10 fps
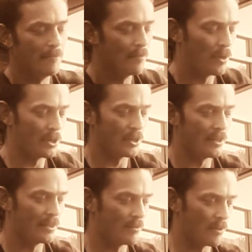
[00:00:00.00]
pressure
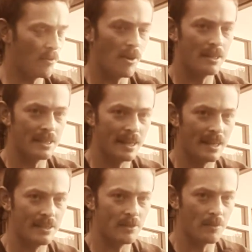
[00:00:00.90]
that's required to get
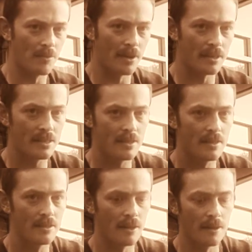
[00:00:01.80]
into a press.
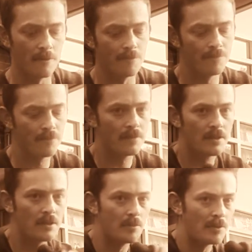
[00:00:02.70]
So
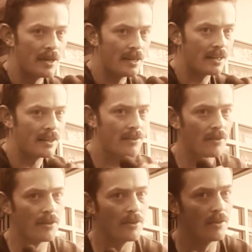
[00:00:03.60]
supinating
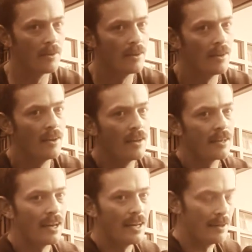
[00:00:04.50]
through.
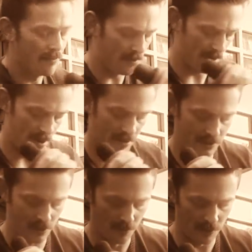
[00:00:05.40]
Okay, if there's
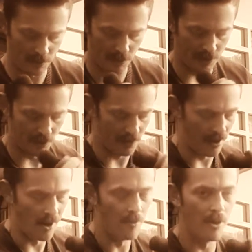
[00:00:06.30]
too much pressure on your
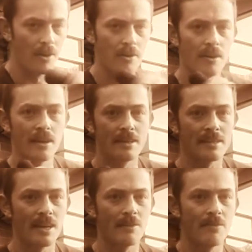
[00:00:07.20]
elbow and you're
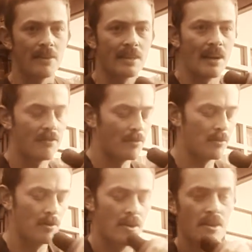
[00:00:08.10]
starting to feel
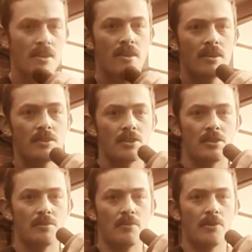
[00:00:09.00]
uncomfortable, just
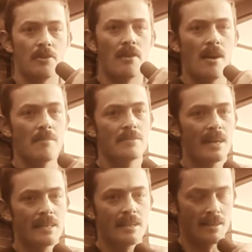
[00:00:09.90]
support your arm.
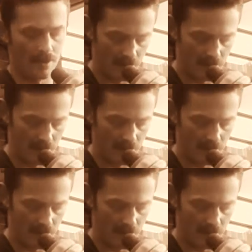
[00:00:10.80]
Take it